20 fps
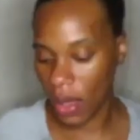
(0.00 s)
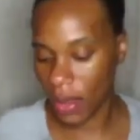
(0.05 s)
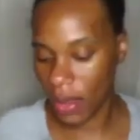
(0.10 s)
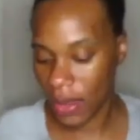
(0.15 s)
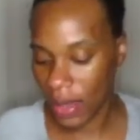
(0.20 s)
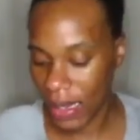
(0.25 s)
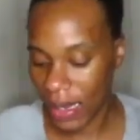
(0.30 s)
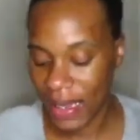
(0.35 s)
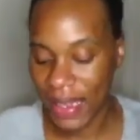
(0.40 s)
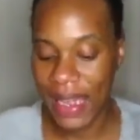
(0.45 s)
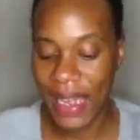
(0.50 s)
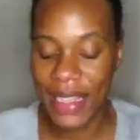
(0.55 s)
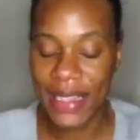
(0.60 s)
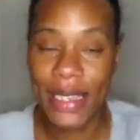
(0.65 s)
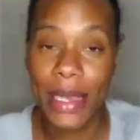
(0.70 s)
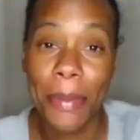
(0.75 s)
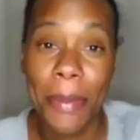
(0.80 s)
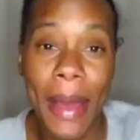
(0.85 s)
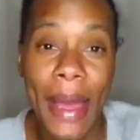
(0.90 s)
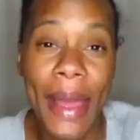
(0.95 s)
that I
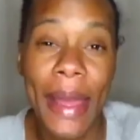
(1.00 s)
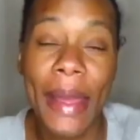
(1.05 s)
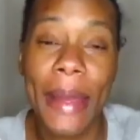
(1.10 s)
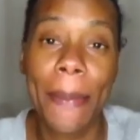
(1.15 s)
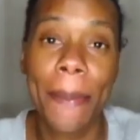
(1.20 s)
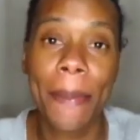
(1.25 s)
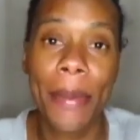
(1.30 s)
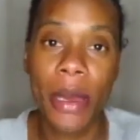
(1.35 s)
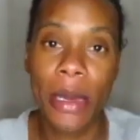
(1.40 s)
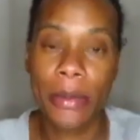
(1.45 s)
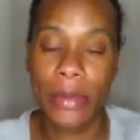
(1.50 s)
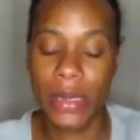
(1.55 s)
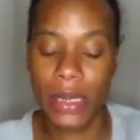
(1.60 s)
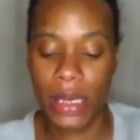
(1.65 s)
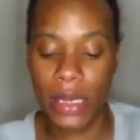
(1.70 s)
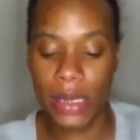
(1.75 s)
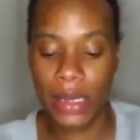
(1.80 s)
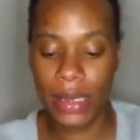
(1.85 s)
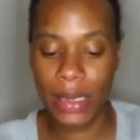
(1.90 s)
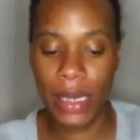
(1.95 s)
got my pumps
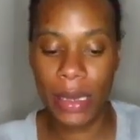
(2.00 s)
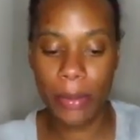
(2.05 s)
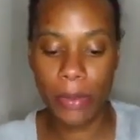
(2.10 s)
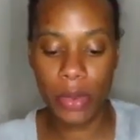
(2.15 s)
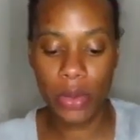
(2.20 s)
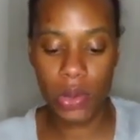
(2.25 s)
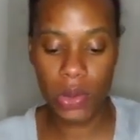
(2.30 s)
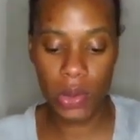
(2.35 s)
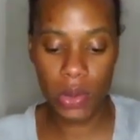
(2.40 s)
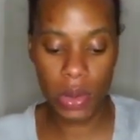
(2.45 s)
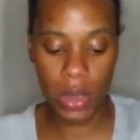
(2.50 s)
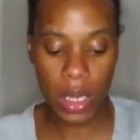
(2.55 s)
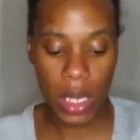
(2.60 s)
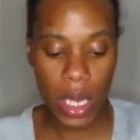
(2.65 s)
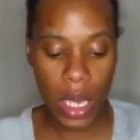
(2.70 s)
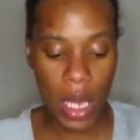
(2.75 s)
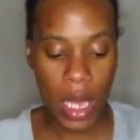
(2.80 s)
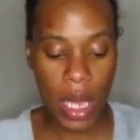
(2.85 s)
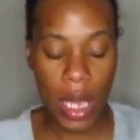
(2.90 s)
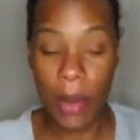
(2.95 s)
assembled,
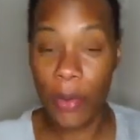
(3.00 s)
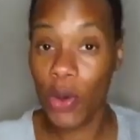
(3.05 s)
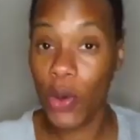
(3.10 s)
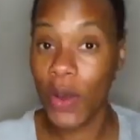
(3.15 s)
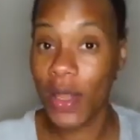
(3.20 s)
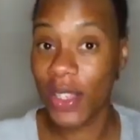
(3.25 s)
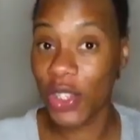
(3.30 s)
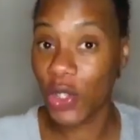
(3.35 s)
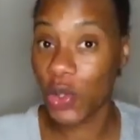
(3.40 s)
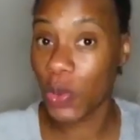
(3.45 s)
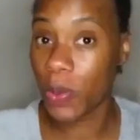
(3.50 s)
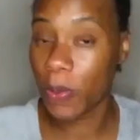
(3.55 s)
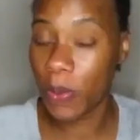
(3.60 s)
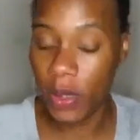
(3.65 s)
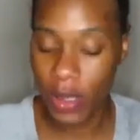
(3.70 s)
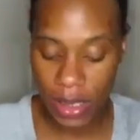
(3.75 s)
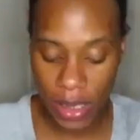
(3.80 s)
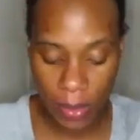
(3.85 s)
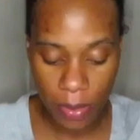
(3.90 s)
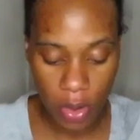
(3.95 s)
I'm going to
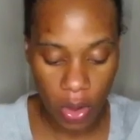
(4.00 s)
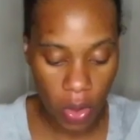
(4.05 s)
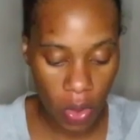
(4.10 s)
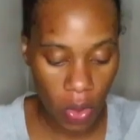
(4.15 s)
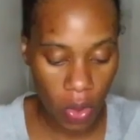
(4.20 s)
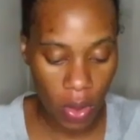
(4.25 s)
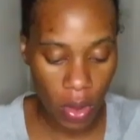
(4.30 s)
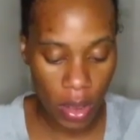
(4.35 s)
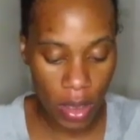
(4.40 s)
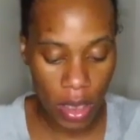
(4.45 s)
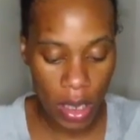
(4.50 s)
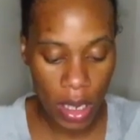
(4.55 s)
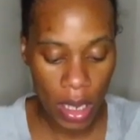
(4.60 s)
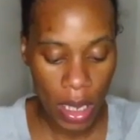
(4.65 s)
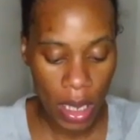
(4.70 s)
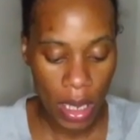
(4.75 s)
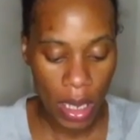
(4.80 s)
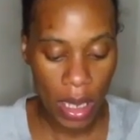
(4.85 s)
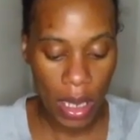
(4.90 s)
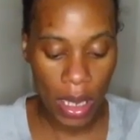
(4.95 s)
put them on,
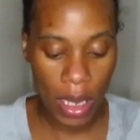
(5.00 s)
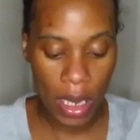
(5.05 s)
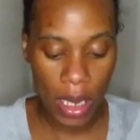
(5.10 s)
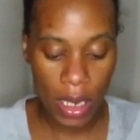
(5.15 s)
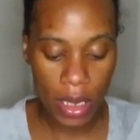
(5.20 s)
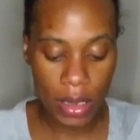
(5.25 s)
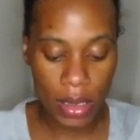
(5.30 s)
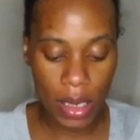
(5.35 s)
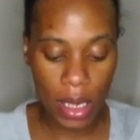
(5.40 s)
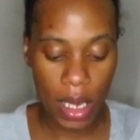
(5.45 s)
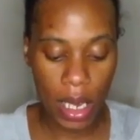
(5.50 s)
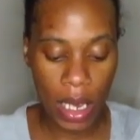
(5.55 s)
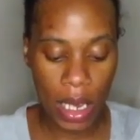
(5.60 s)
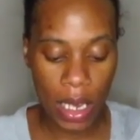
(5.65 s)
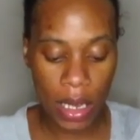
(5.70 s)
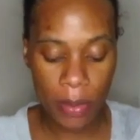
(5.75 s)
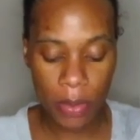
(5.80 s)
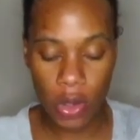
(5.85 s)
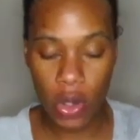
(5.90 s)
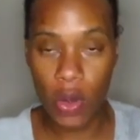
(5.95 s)
and
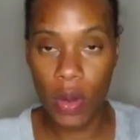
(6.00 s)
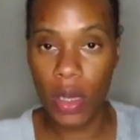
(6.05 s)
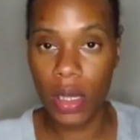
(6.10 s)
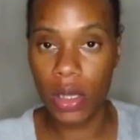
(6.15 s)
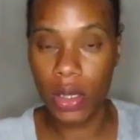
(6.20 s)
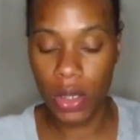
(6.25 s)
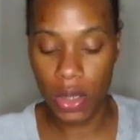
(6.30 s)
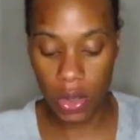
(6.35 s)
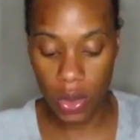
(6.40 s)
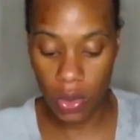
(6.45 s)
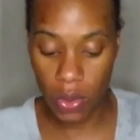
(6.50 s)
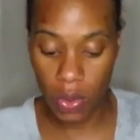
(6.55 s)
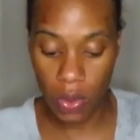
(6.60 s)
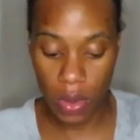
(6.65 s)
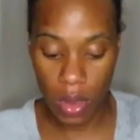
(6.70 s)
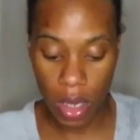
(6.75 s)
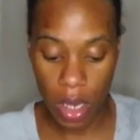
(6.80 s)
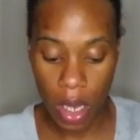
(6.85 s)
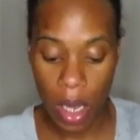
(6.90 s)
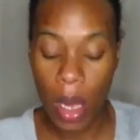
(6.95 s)
I'm going
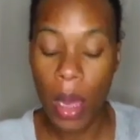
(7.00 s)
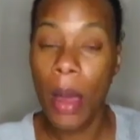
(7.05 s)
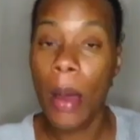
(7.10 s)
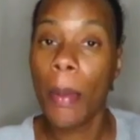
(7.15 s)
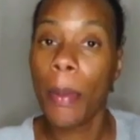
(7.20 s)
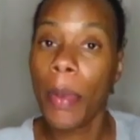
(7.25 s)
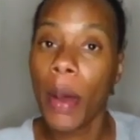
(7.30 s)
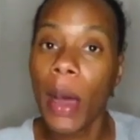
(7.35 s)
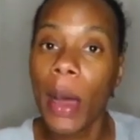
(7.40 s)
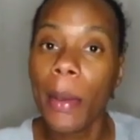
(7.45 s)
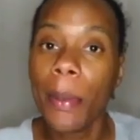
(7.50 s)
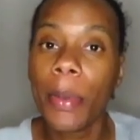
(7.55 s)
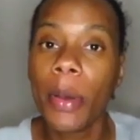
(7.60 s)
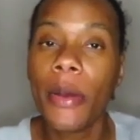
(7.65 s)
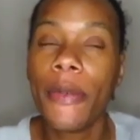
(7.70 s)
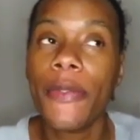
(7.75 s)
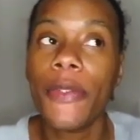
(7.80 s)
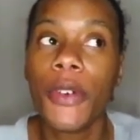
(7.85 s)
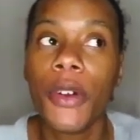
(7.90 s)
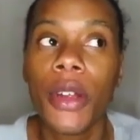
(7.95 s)
to pump
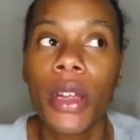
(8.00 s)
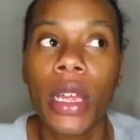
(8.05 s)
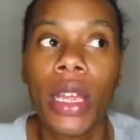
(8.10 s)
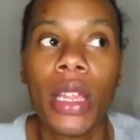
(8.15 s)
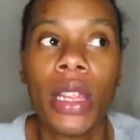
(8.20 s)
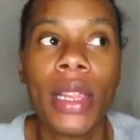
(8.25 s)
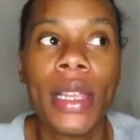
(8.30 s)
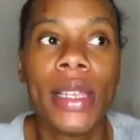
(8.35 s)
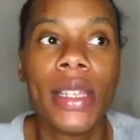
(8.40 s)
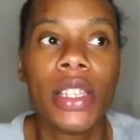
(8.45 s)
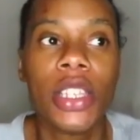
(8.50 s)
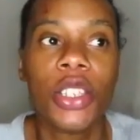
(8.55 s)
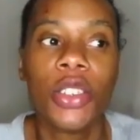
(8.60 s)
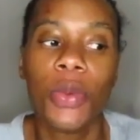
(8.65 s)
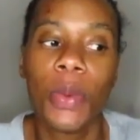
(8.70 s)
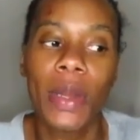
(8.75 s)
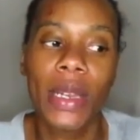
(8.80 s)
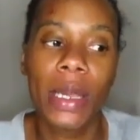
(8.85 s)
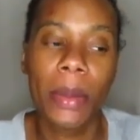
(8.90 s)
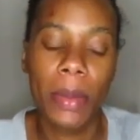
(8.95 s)
for at least
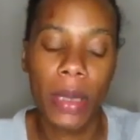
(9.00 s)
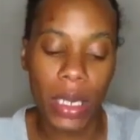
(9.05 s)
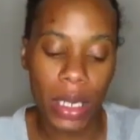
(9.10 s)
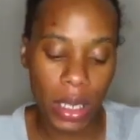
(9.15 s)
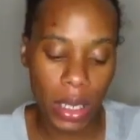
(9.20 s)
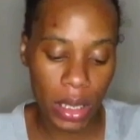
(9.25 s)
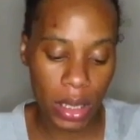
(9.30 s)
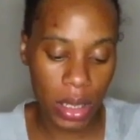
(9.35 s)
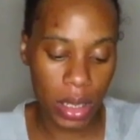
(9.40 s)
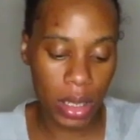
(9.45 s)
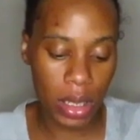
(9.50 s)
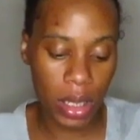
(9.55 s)
20 minutes.